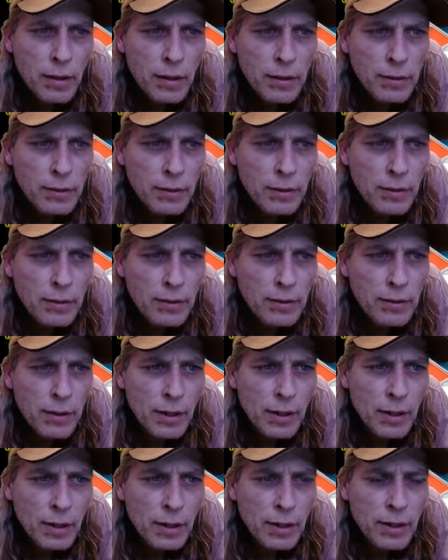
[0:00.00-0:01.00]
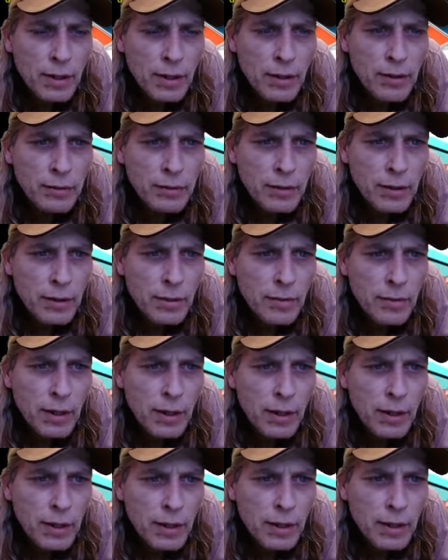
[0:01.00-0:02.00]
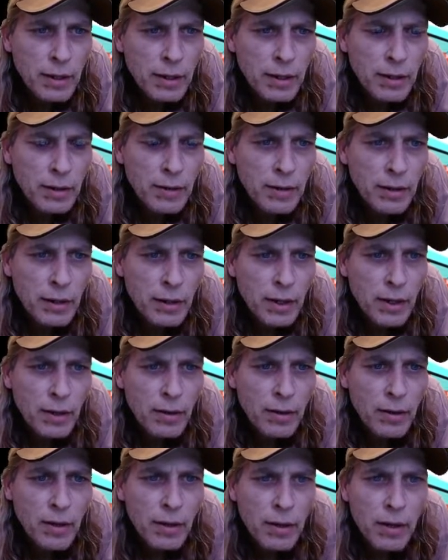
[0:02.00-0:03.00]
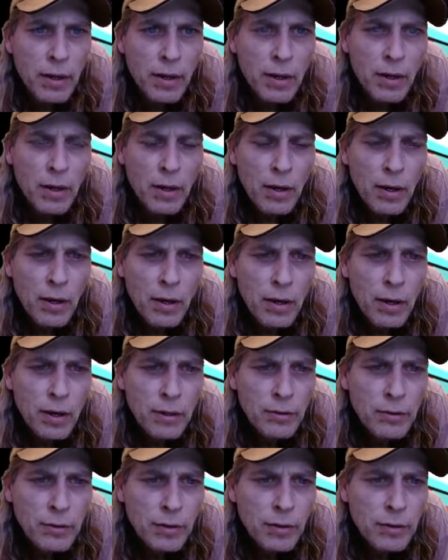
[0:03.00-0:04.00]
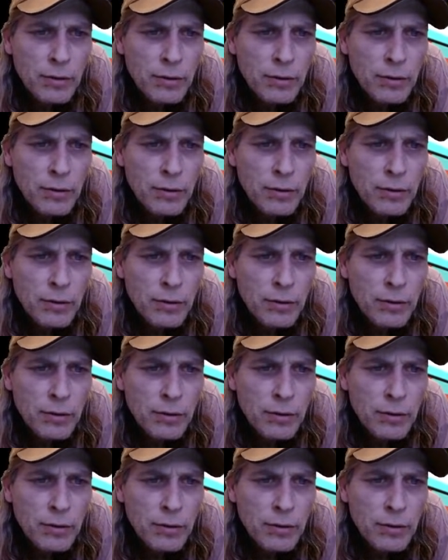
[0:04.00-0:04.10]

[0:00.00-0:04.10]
Let's go back. Here we go. Alright, so